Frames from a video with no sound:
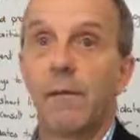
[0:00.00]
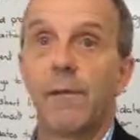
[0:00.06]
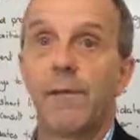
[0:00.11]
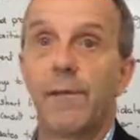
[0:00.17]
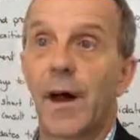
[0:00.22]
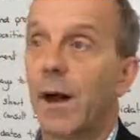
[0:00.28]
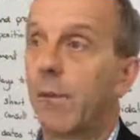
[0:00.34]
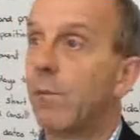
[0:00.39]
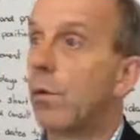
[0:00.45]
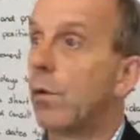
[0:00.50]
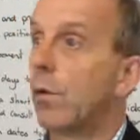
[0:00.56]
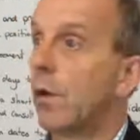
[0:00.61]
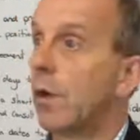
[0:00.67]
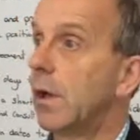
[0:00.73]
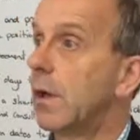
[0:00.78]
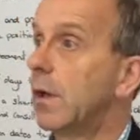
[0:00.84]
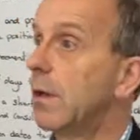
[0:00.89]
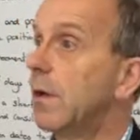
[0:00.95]
far
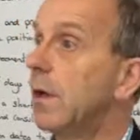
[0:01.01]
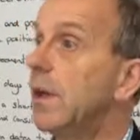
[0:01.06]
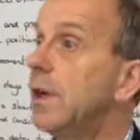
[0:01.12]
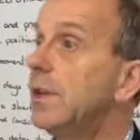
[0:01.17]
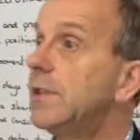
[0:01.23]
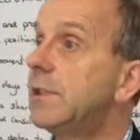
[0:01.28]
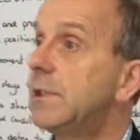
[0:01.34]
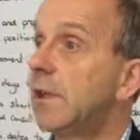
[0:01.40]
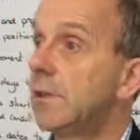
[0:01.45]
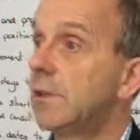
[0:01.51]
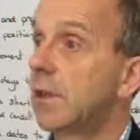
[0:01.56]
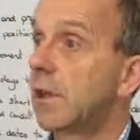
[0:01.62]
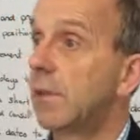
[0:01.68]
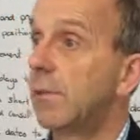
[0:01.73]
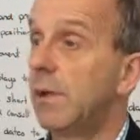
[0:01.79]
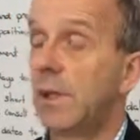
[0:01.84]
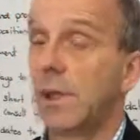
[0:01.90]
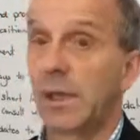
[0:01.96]
more easier to
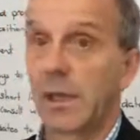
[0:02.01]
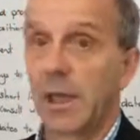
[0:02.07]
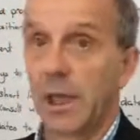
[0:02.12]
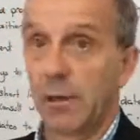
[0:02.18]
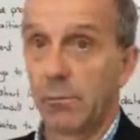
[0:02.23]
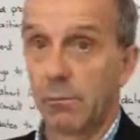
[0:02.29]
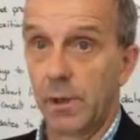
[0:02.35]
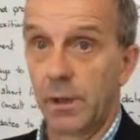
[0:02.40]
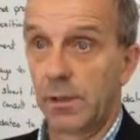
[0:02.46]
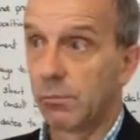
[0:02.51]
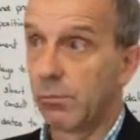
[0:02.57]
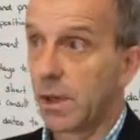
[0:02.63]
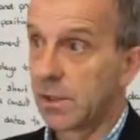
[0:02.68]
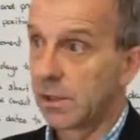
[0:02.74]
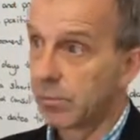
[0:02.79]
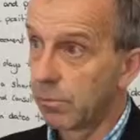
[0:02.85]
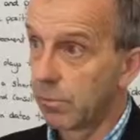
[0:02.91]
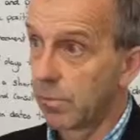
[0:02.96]
communicate with.
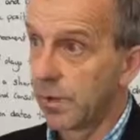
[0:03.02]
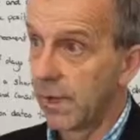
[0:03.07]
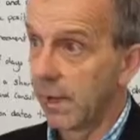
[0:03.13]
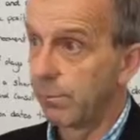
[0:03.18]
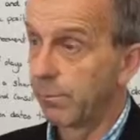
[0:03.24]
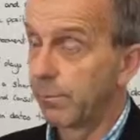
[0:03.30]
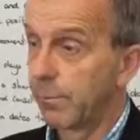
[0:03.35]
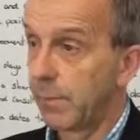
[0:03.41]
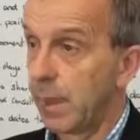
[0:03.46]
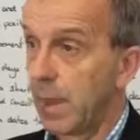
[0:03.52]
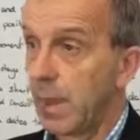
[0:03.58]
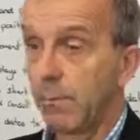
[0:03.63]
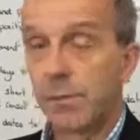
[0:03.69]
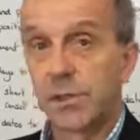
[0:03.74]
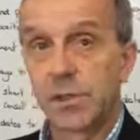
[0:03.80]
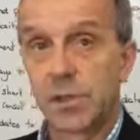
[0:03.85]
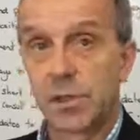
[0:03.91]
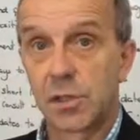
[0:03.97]
Once we're in that
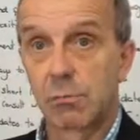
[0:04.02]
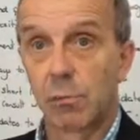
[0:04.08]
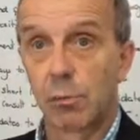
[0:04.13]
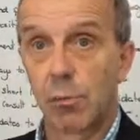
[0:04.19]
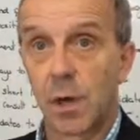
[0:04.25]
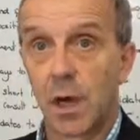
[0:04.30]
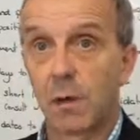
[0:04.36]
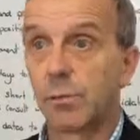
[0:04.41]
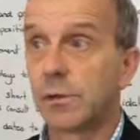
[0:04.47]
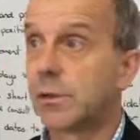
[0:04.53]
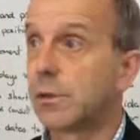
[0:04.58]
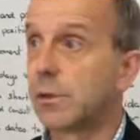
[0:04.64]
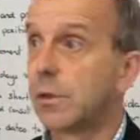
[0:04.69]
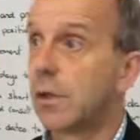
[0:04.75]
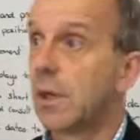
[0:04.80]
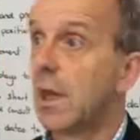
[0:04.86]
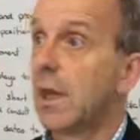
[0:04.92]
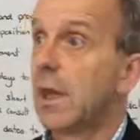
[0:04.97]
position, we were able
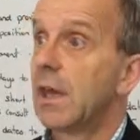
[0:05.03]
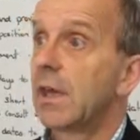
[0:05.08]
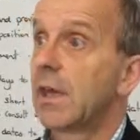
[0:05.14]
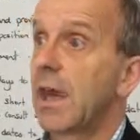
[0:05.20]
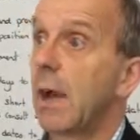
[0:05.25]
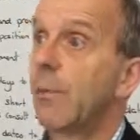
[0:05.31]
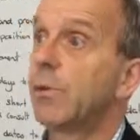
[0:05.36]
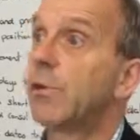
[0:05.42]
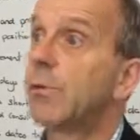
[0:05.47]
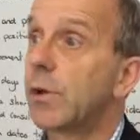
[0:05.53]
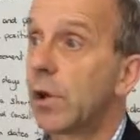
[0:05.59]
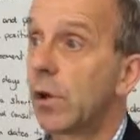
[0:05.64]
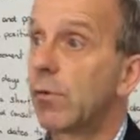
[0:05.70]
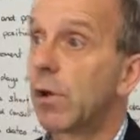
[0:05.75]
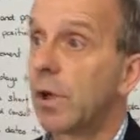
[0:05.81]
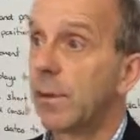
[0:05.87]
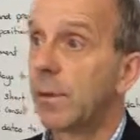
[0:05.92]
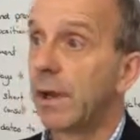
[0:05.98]
to come to an
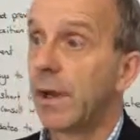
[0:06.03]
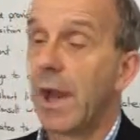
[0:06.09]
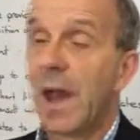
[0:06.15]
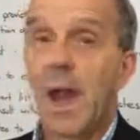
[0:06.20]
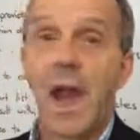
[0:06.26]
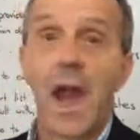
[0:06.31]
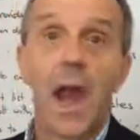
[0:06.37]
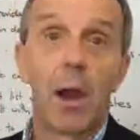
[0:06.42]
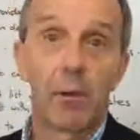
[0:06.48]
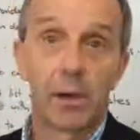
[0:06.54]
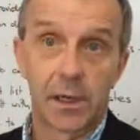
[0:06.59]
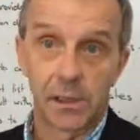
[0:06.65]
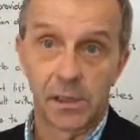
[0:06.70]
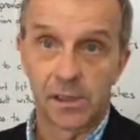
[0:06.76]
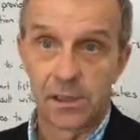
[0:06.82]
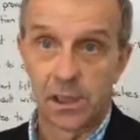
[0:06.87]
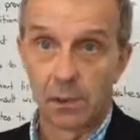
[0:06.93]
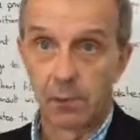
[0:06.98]
agreement how we
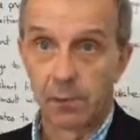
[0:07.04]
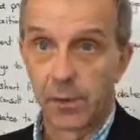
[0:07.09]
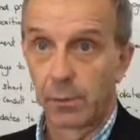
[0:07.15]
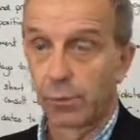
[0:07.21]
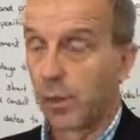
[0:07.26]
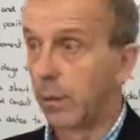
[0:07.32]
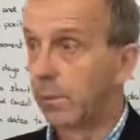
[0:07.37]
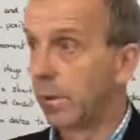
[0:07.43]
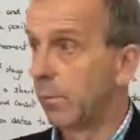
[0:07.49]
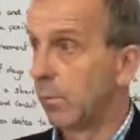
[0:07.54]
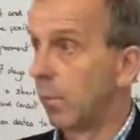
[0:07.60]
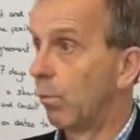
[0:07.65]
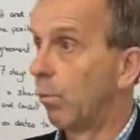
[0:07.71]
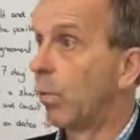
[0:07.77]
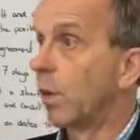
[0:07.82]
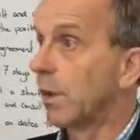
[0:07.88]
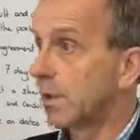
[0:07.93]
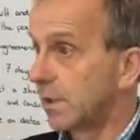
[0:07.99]
could solve the problem
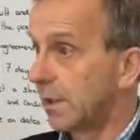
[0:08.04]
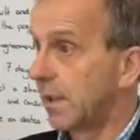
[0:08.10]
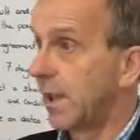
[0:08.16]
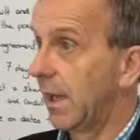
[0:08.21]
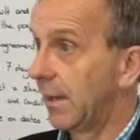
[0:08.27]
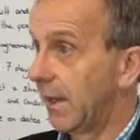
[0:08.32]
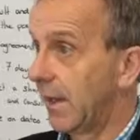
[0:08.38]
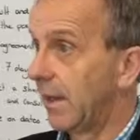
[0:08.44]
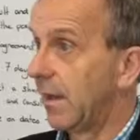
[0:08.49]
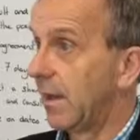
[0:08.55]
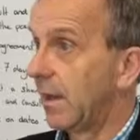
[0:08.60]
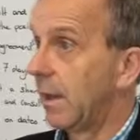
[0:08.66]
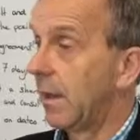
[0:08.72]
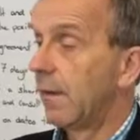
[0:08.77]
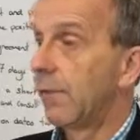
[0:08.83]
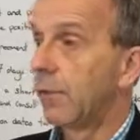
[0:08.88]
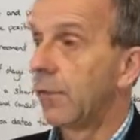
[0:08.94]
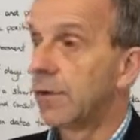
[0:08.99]
and work together
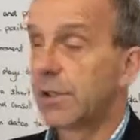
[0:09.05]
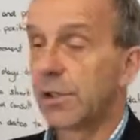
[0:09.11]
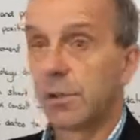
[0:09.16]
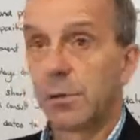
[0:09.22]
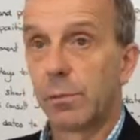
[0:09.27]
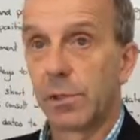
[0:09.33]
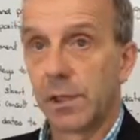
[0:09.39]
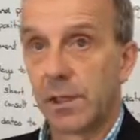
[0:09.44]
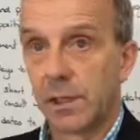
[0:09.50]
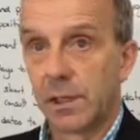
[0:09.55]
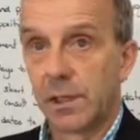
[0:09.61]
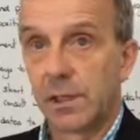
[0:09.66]
for a suitable